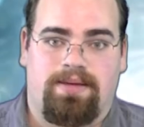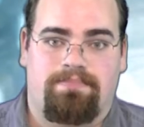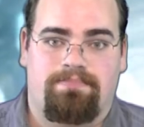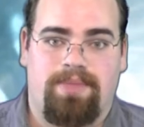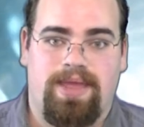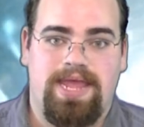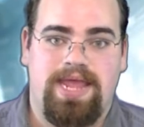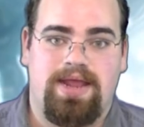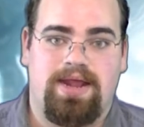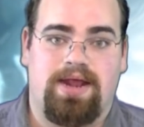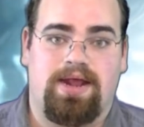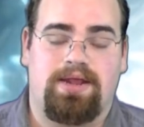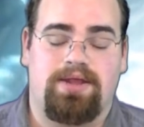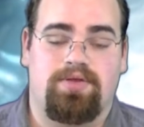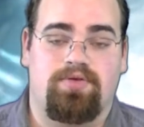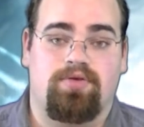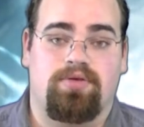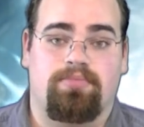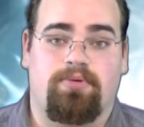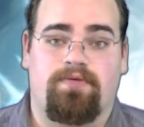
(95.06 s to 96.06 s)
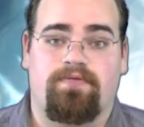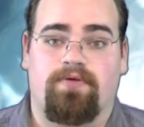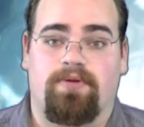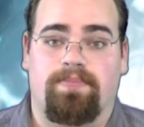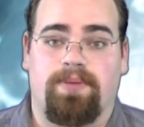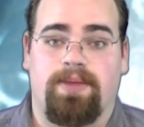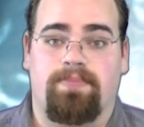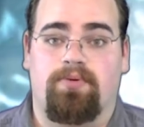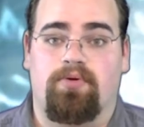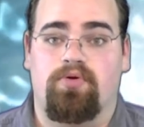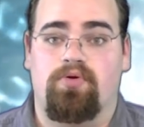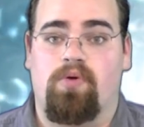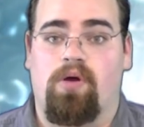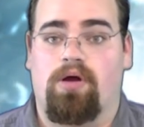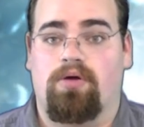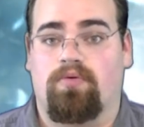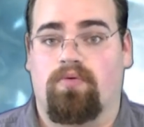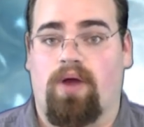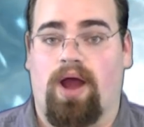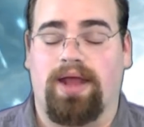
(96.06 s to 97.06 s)
making it usable for people who
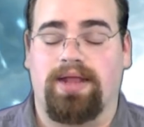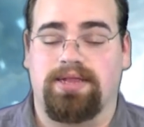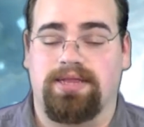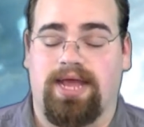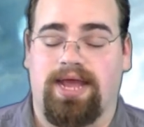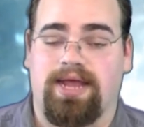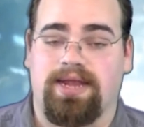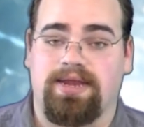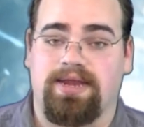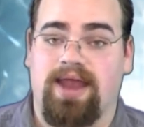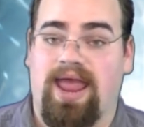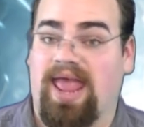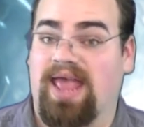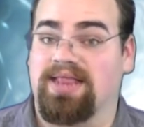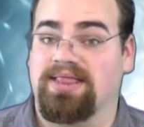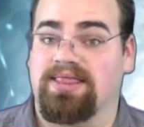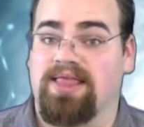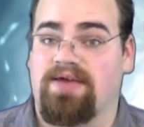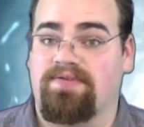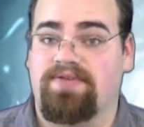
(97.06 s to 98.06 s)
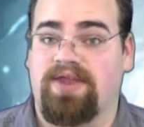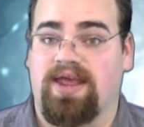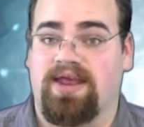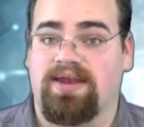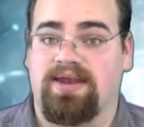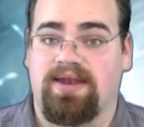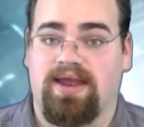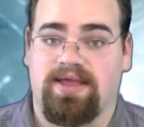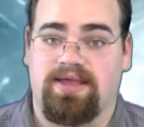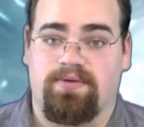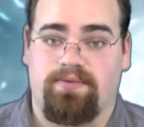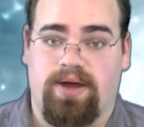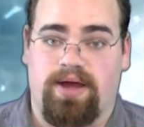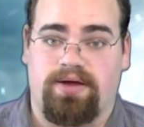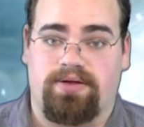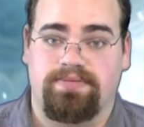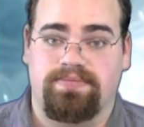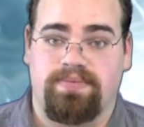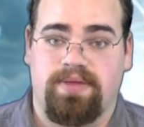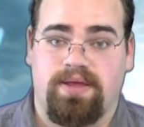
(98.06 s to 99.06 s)
are right-handed and left-handed as
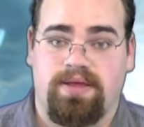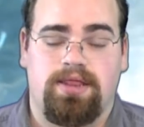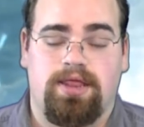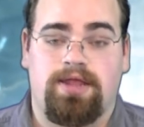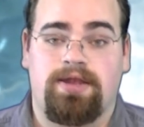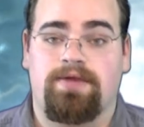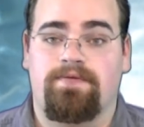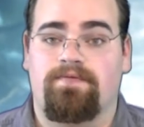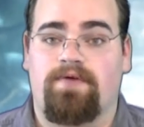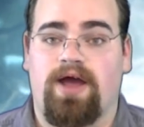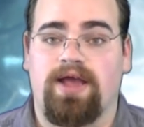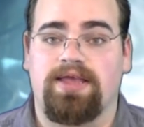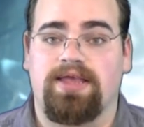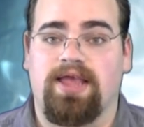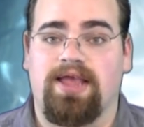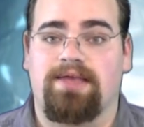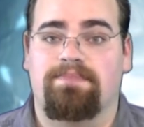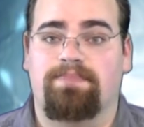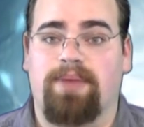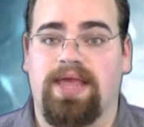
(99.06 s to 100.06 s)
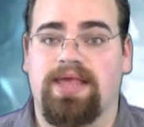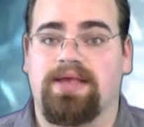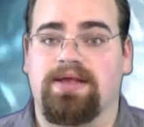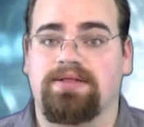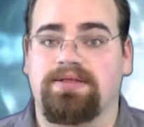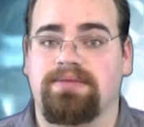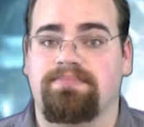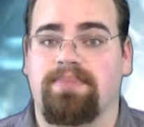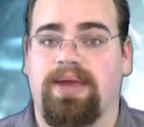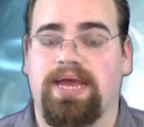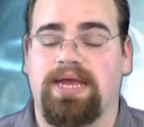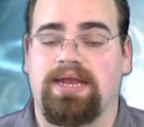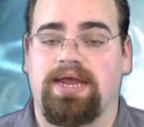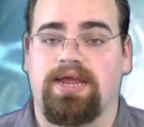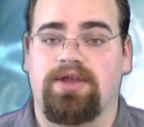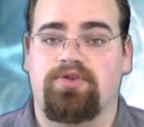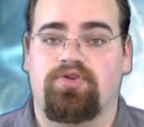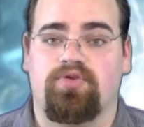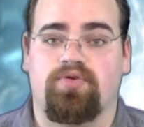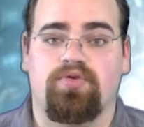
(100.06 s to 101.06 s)
well. The device is basically made
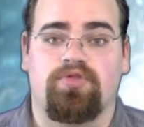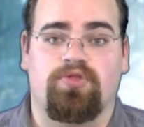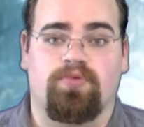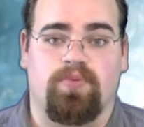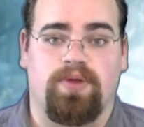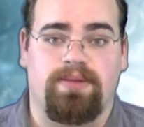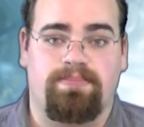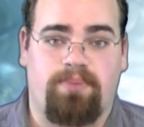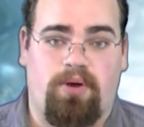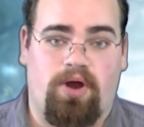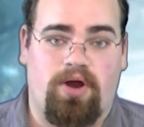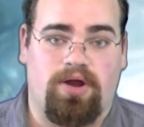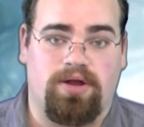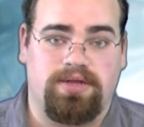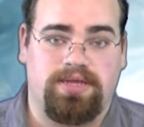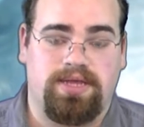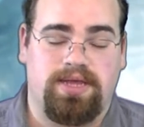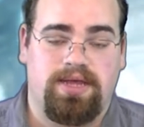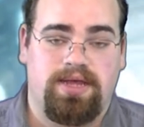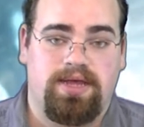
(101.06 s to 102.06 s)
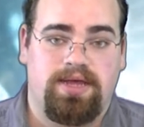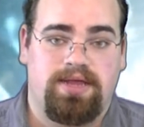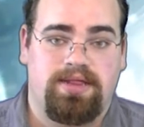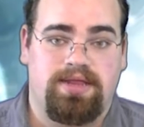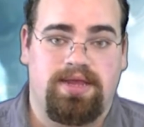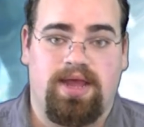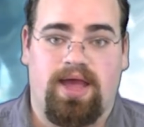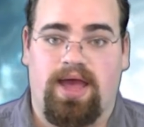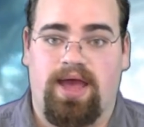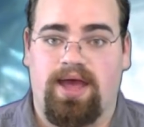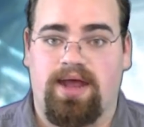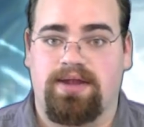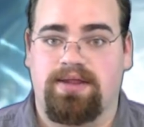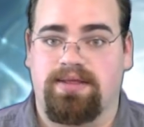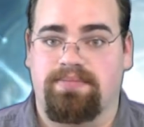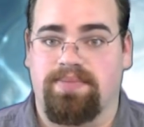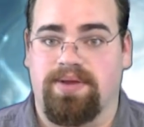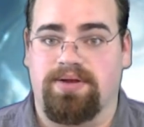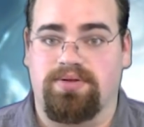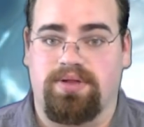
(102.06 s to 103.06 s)
into three parts: the head,
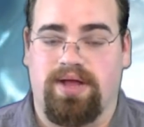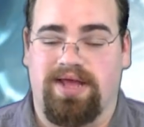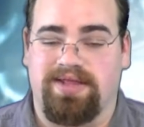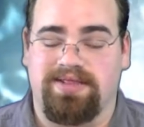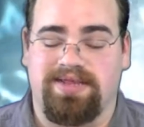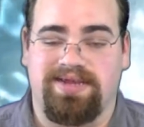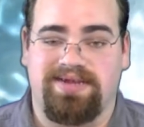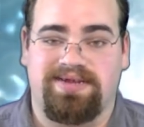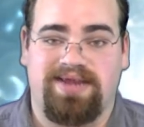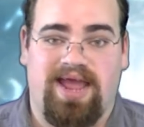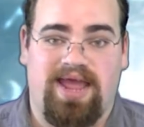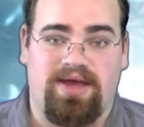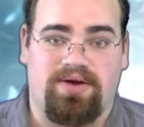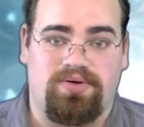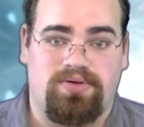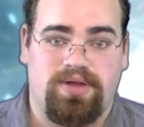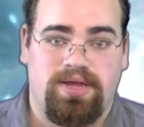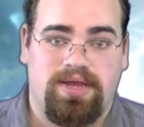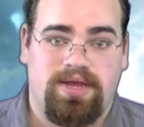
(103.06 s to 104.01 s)
the middle, and the tail.